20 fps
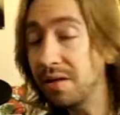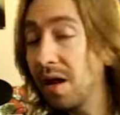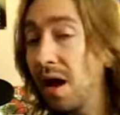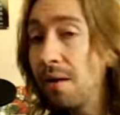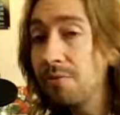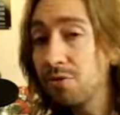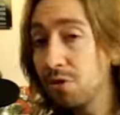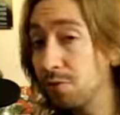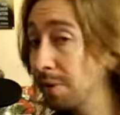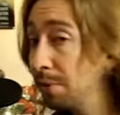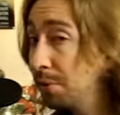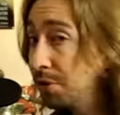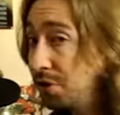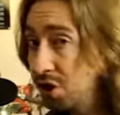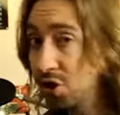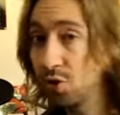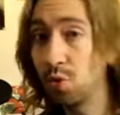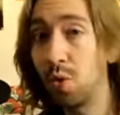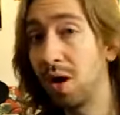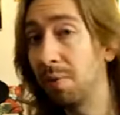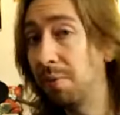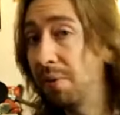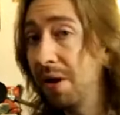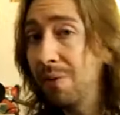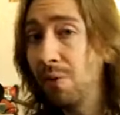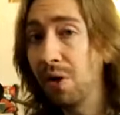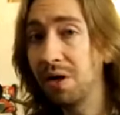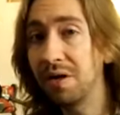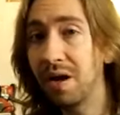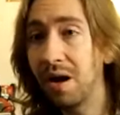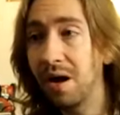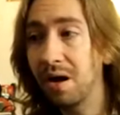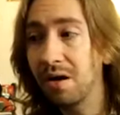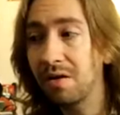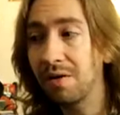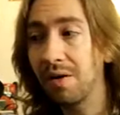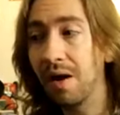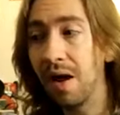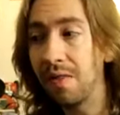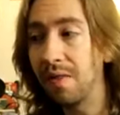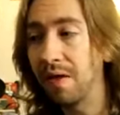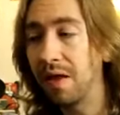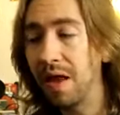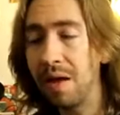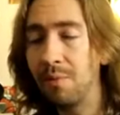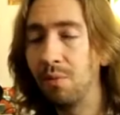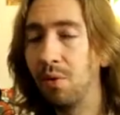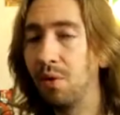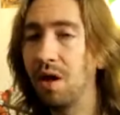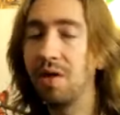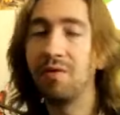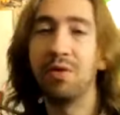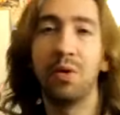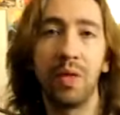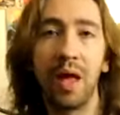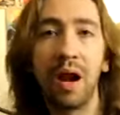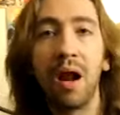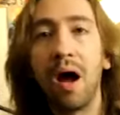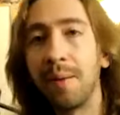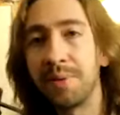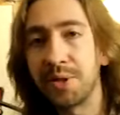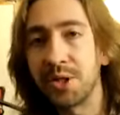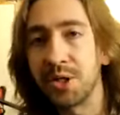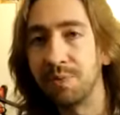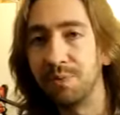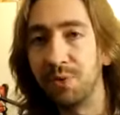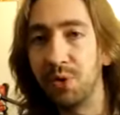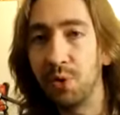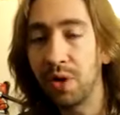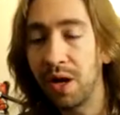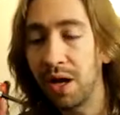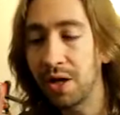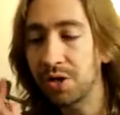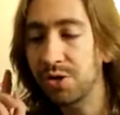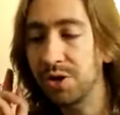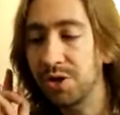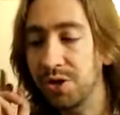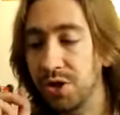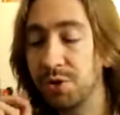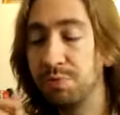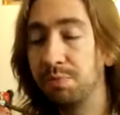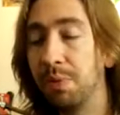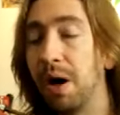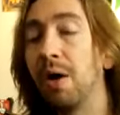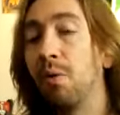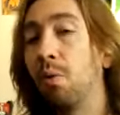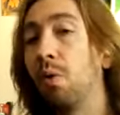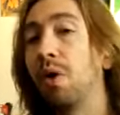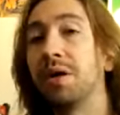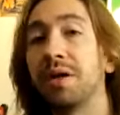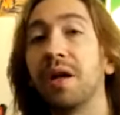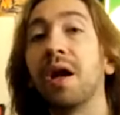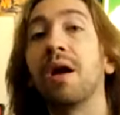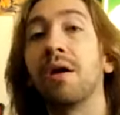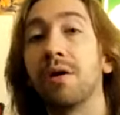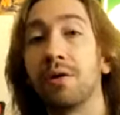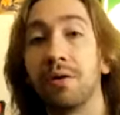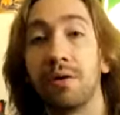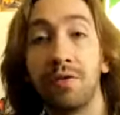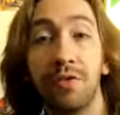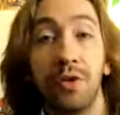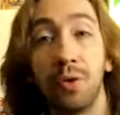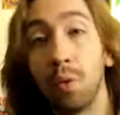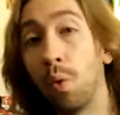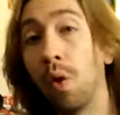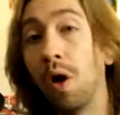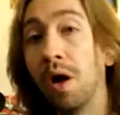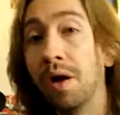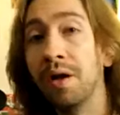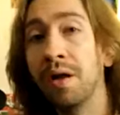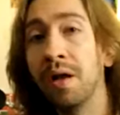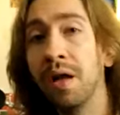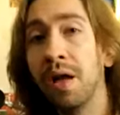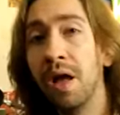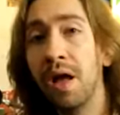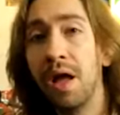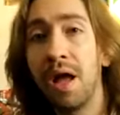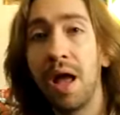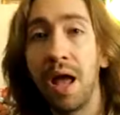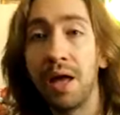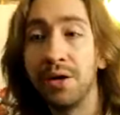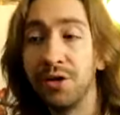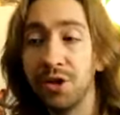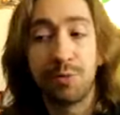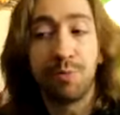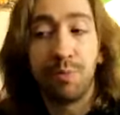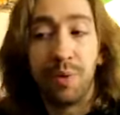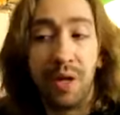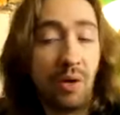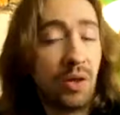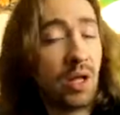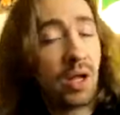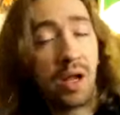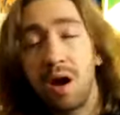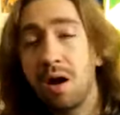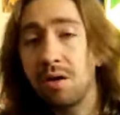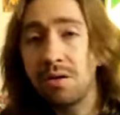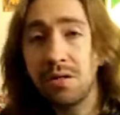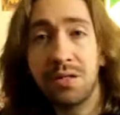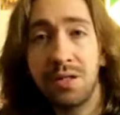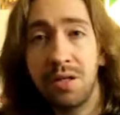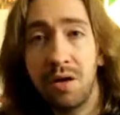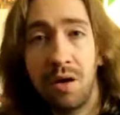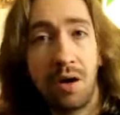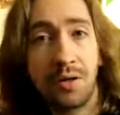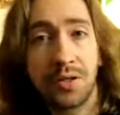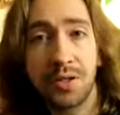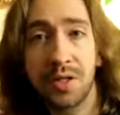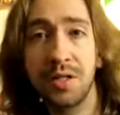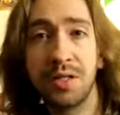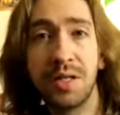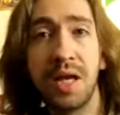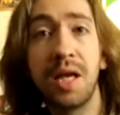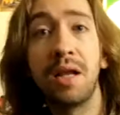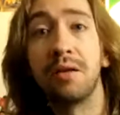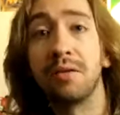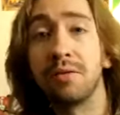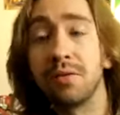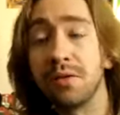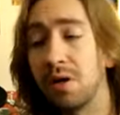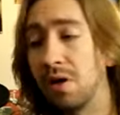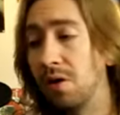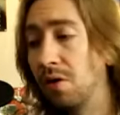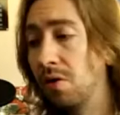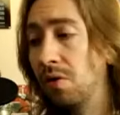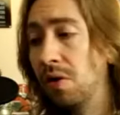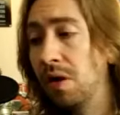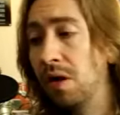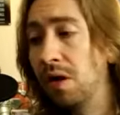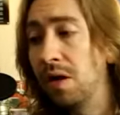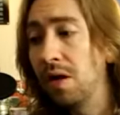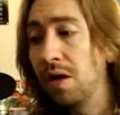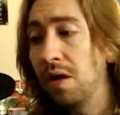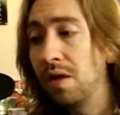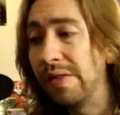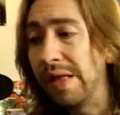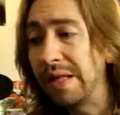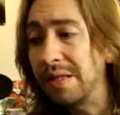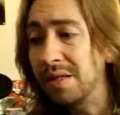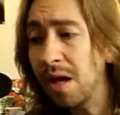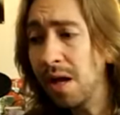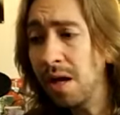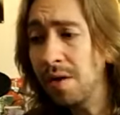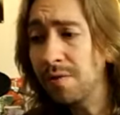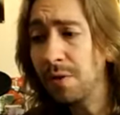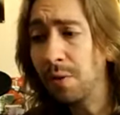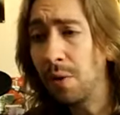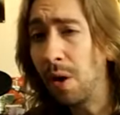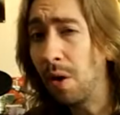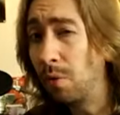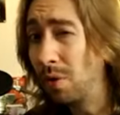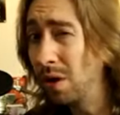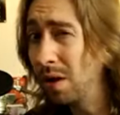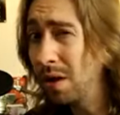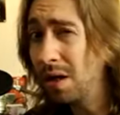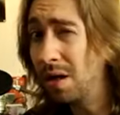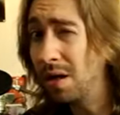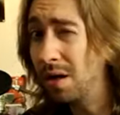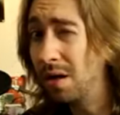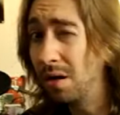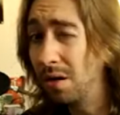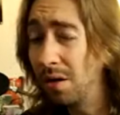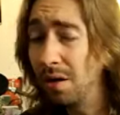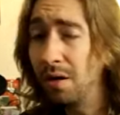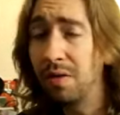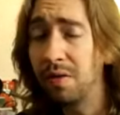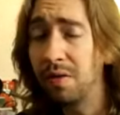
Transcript: times where people just want to play one character and the game will give you that option. You can actually just buy one character if you want and just play that character to your heart's content. So it's kind of a really good